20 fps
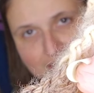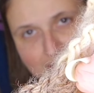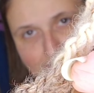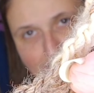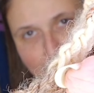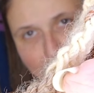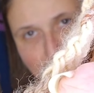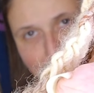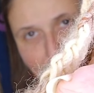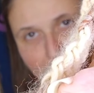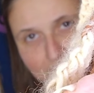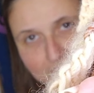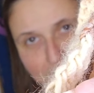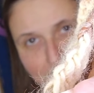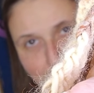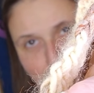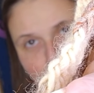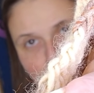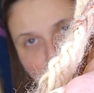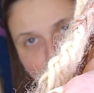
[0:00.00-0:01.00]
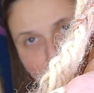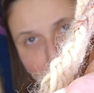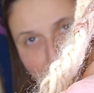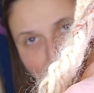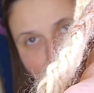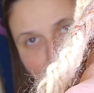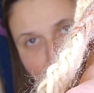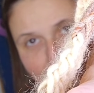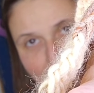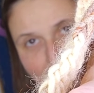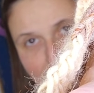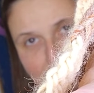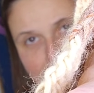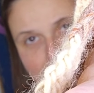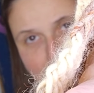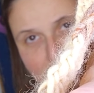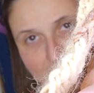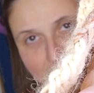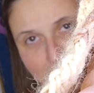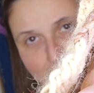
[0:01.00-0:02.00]
There we go, a little bit over on the
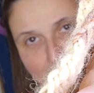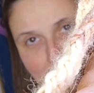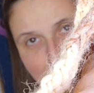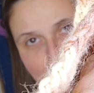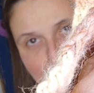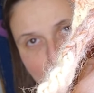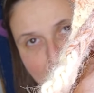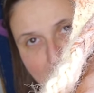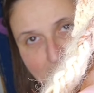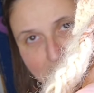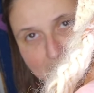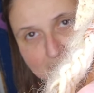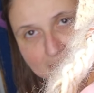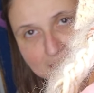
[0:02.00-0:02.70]
edge there maybe.